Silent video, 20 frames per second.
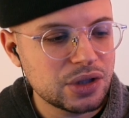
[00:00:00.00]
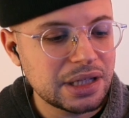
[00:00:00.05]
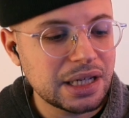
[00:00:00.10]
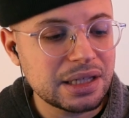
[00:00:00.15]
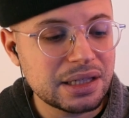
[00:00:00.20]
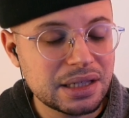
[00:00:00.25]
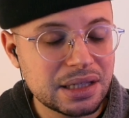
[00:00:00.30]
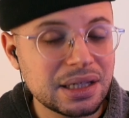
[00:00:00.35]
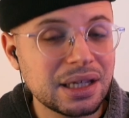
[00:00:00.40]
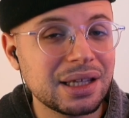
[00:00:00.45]

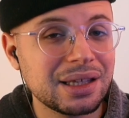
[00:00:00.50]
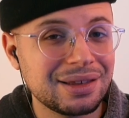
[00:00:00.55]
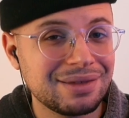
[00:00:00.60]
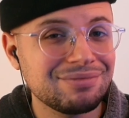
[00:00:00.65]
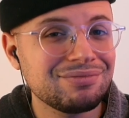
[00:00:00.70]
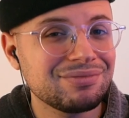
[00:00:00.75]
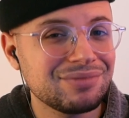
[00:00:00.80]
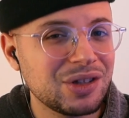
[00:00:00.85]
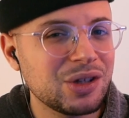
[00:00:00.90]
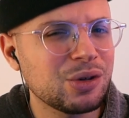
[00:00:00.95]
that
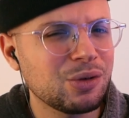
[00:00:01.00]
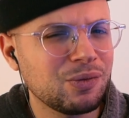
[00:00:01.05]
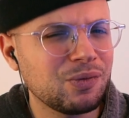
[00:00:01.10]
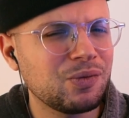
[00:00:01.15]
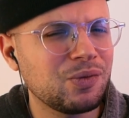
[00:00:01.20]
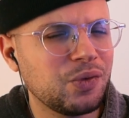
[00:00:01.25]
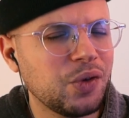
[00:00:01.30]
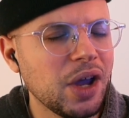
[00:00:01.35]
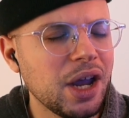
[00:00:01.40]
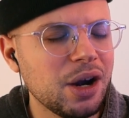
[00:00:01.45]
sing, you know,
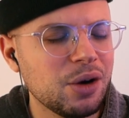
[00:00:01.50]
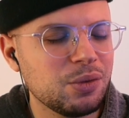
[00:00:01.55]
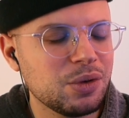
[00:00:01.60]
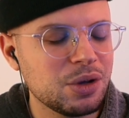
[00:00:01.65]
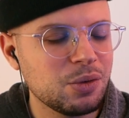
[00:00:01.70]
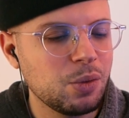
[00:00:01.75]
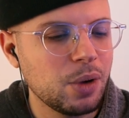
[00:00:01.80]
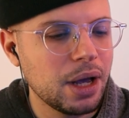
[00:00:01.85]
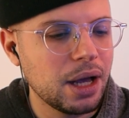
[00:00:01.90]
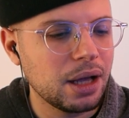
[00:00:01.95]

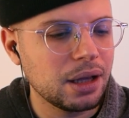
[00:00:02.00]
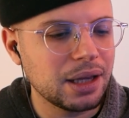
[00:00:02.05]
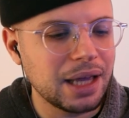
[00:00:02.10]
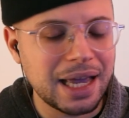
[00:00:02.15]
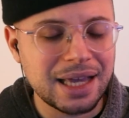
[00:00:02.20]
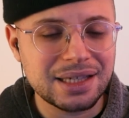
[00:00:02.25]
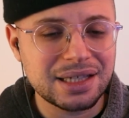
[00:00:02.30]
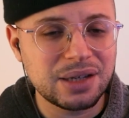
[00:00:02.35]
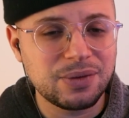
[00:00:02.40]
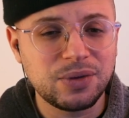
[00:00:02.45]
very well,
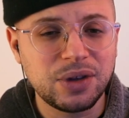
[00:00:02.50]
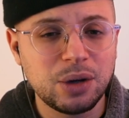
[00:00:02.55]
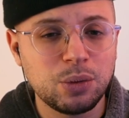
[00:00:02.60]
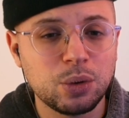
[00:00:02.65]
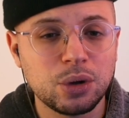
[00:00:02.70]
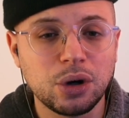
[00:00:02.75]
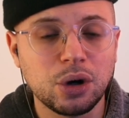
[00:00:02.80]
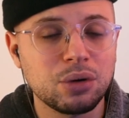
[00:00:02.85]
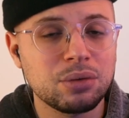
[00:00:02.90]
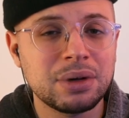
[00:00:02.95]
as if they
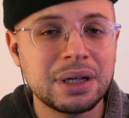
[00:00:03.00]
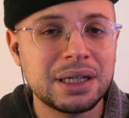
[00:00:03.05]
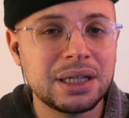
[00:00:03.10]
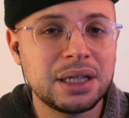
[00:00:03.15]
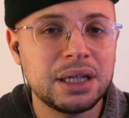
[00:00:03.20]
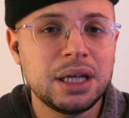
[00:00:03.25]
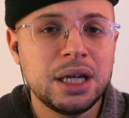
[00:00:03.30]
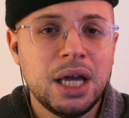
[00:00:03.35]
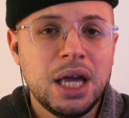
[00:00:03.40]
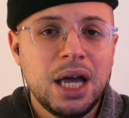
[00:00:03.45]
were
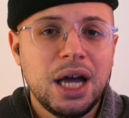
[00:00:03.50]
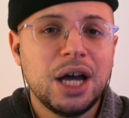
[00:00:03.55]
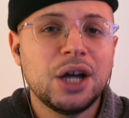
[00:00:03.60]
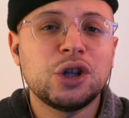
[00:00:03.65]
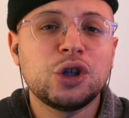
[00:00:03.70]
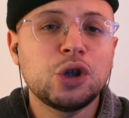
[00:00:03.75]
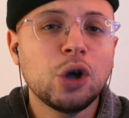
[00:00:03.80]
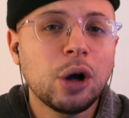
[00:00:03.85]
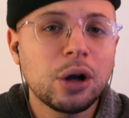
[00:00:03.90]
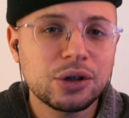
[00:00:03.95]
already
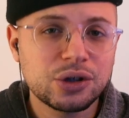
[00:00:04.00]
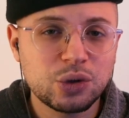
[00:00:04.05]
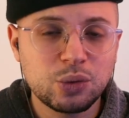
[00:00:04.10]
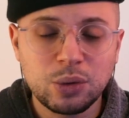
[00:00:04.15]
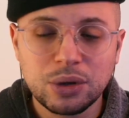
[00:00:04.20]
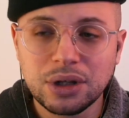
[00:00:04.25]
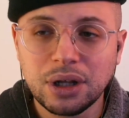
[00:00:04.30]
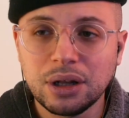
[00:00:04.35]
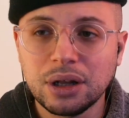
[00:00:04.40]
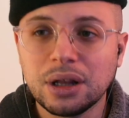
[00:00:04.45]
adults
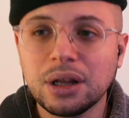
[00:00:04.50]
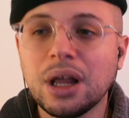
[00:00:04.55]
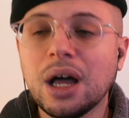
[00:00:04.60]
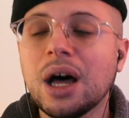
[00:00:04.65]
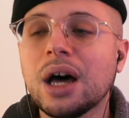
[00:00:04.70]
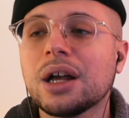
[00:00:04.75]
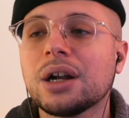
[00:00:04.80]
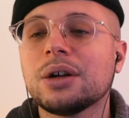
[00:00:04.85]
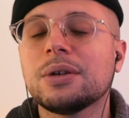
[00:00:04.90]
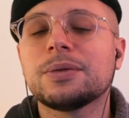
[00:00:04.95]
with a
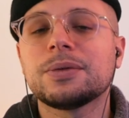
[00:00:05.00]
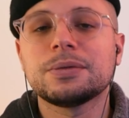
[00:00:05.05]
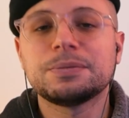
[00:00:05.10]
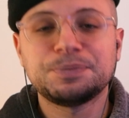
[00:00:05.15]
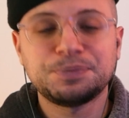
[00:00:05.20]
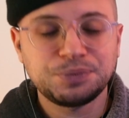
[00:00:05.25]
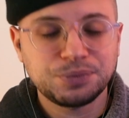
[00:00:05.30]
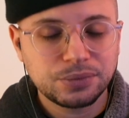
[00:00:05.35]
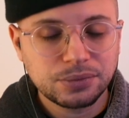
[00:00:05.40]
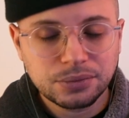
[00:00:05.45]
lot of
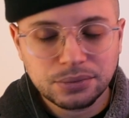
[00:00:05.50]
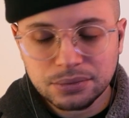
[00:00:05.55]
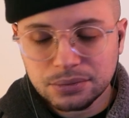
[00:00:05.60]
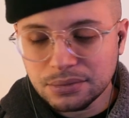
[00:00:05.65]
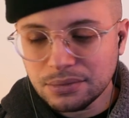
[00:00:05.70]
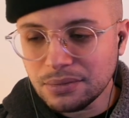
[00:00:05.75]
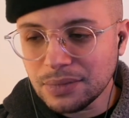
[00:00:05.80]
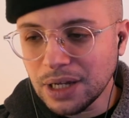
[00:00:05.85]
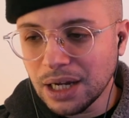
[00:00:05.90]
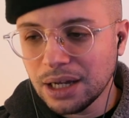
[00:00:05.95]

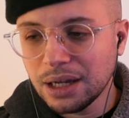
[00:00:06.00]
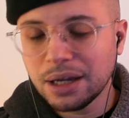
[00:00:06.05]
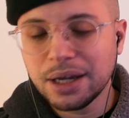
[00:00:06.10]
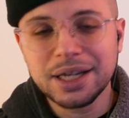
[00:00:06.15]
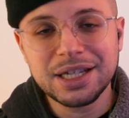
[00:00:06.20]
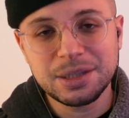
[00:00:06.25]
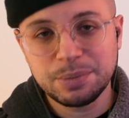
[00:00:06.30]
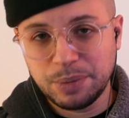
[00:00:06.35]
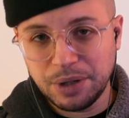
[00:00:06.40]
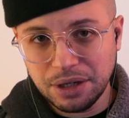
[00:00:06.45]

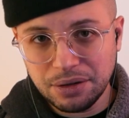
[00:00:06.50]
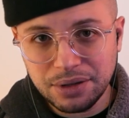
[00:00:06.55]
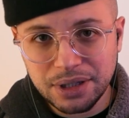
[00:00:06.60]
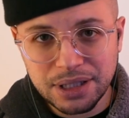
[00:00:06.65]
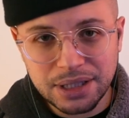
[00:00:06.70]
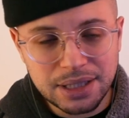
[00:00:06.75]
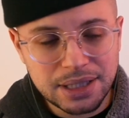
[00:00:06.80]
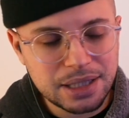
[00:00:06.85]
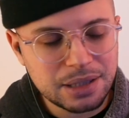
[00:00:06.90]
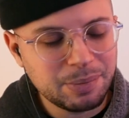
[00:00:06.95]

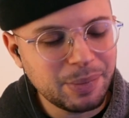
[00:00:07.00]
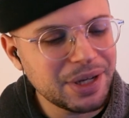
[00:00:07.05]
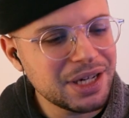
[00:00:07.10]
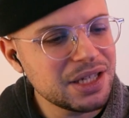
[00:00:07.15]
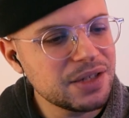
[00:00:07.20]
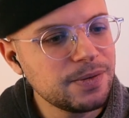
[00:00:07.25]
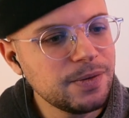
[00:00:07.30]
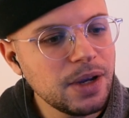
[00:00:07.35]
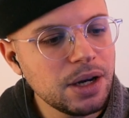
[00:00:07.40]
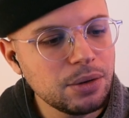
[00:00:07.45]
experience, but
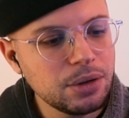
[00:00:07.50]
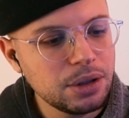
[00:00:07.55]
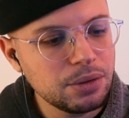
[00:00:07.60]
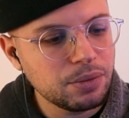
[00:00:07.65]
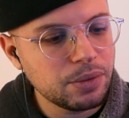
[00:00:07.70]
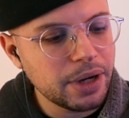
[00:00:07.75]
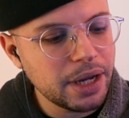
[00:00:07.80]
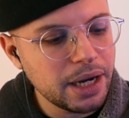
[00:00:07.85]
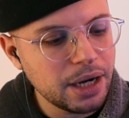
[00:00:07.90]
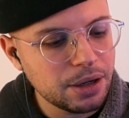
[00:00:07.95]
it's very
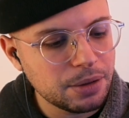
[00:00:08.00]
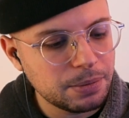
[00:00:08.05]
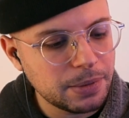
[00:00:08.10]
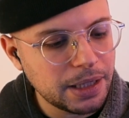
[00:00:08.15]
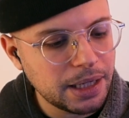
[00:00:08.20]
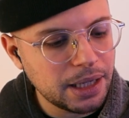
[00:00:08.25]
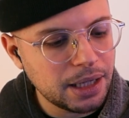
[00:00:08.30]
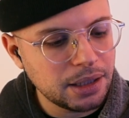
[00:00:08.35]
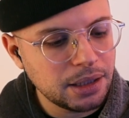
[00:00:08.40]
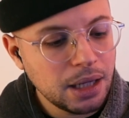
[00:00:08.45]
rare,
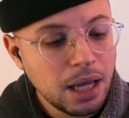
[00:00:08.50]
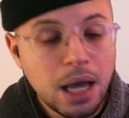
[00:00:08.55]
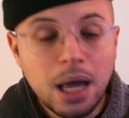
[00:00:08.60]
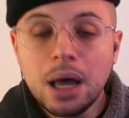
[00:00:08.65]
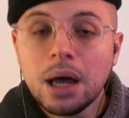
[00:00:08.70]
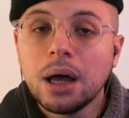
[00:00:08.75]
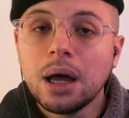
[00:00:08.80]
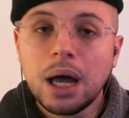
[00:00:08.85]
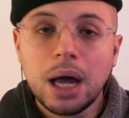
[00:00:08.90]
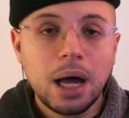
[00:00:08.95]
man.
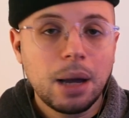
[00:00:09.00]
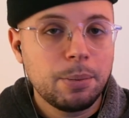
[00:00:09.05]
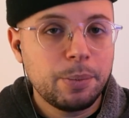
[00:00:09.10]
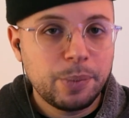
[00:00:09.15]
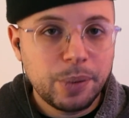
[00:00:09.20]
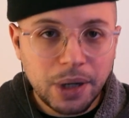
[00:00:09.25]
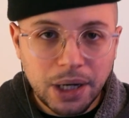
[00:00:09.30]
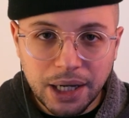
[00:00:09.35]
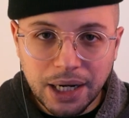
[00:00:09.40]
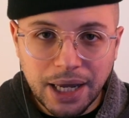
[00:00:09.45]

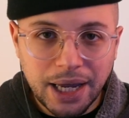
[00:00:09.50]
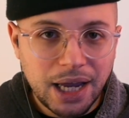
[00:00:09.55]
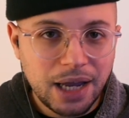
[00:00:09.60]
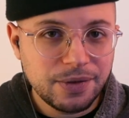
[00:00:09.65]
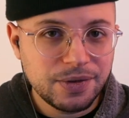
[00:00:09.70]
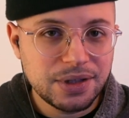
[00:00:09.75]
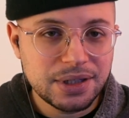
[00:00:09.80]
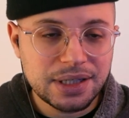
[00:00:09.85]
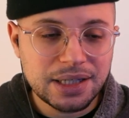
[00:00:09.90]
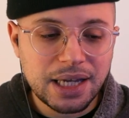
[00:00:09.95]
But I
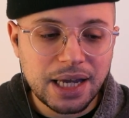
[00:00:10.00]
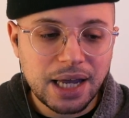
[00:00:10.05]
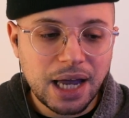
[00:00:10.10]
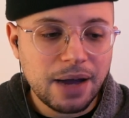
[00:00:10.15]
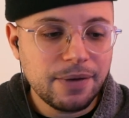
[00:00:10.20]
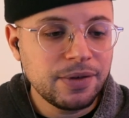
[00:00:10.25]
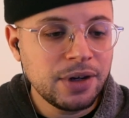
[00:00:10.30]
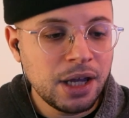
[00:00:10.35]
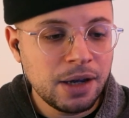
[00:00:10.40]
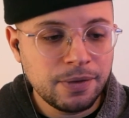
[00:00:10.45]
have to say,
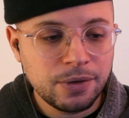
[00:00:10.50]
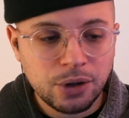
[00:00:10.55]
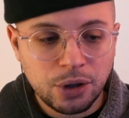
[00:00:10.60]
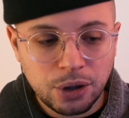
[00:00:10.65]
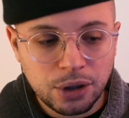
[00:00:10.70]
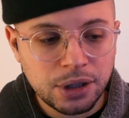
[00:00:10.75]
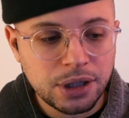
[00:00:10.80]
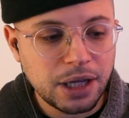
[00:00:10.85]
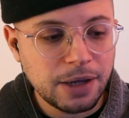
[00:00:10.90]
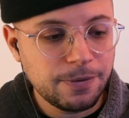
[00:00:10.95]
I've never
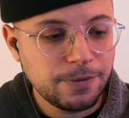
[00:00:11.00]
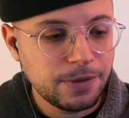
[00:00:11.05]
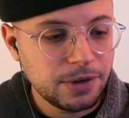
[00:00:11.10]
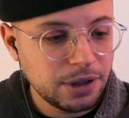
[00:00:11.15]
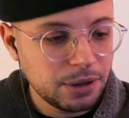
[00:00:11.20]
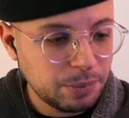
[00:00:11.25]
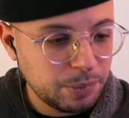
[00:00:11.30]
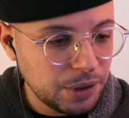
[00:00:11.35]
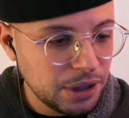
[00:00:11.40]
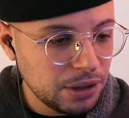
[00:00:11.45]
heard a
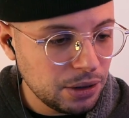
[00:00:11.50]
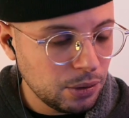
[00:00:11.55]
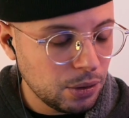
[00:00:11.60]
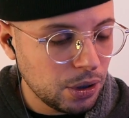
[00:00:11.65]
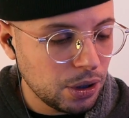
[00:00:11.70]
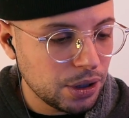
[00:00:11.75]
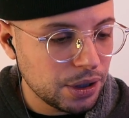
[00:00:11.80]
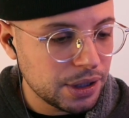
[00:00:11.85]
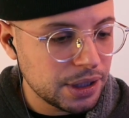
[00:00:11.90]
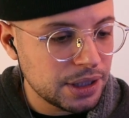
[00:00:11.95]
Filipino
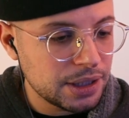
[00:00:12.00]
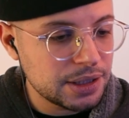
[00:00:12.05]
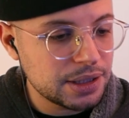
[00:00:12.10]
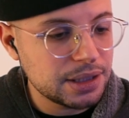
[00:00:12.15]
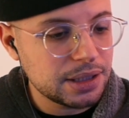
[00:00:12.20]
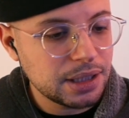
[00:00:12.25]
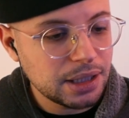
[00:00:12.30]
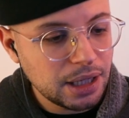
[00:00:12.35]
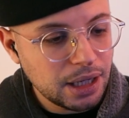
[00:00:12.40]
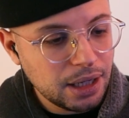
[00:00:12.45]

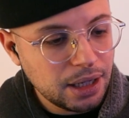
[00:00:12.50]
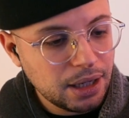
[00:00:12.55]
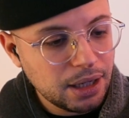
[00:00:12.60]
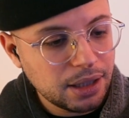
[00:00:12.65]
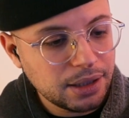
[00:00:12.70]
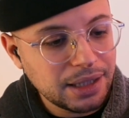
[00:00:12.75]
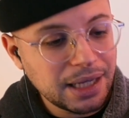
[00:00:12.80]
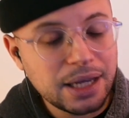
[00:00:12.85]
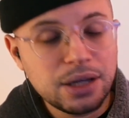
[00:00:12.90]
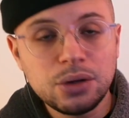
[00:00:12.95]
artist
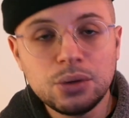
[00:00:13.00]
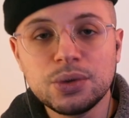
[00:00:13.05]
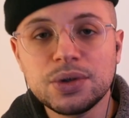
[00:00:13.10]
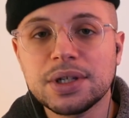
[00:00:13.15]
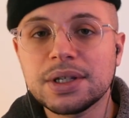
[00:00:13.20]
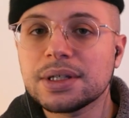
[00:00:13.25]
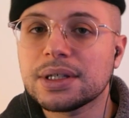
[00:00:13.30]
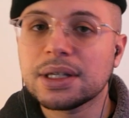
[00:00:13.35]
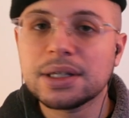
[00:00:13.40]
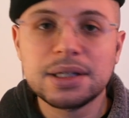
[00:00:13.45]
that
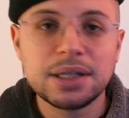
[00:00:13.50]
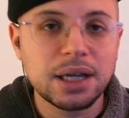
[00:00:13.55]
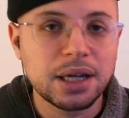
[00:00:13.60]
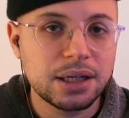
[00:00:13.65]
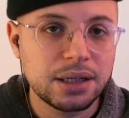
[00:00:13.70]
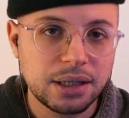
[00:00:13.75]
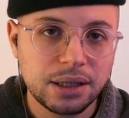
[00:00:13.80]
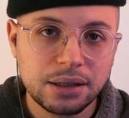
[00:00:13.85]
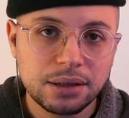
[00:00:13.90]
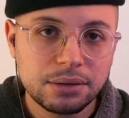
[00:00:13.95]
uses this
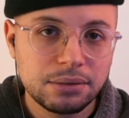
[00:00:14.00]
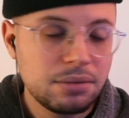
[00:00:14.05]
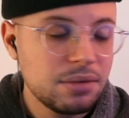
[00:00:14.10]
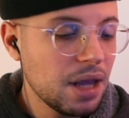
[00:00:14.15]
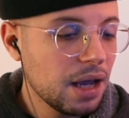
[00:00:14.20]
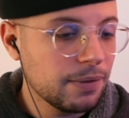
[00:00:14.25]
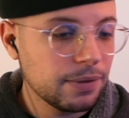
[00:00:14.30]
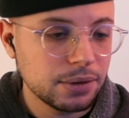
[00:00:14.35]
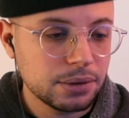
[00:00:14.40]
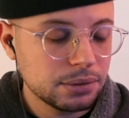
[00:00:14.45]
technique.
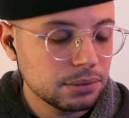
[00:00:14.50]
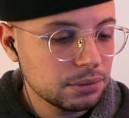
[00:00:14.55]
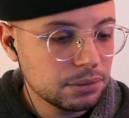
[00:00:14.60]
Never.